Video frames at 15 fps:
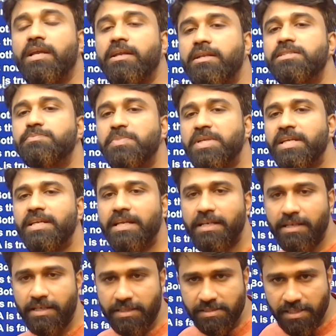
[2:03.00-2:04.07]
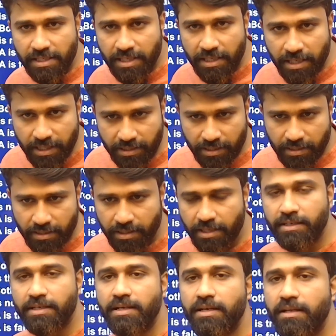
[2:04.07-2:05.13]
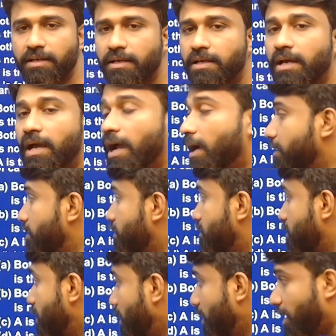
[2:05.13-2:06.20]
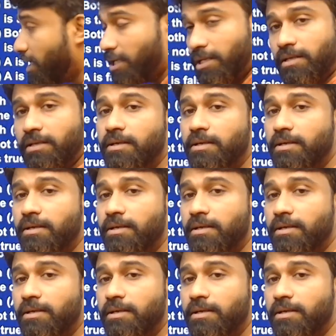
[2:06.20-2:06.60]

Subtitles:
is being intensely heated, and that heat